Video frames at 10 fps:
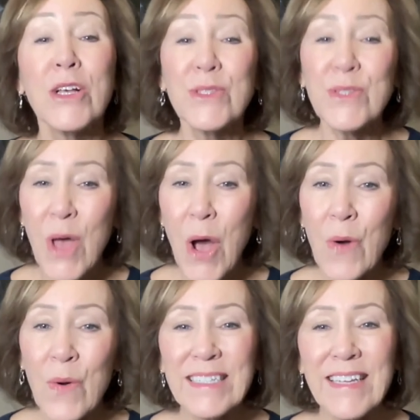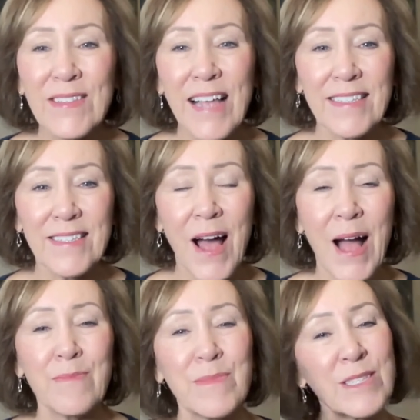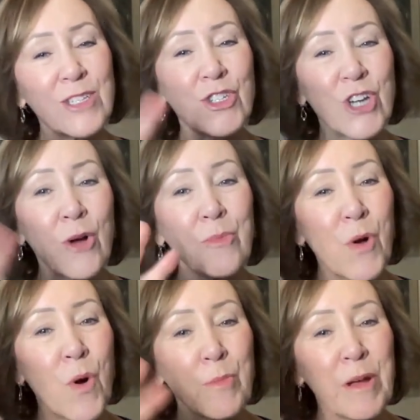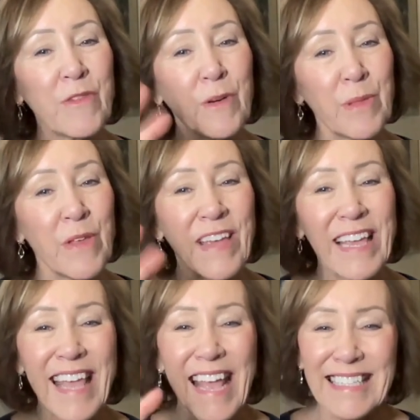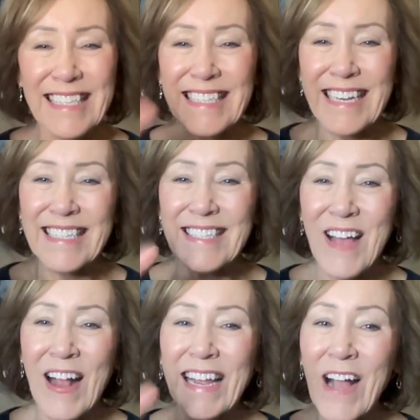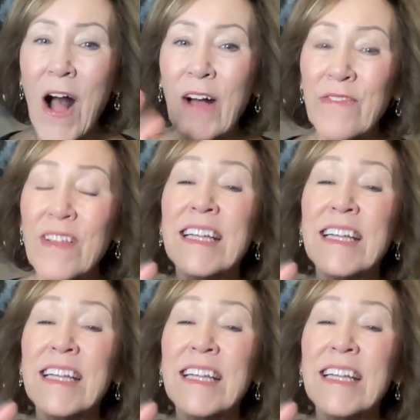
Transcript: So until next time, this is Cheryl McCormick from Living in Kansas City signing off.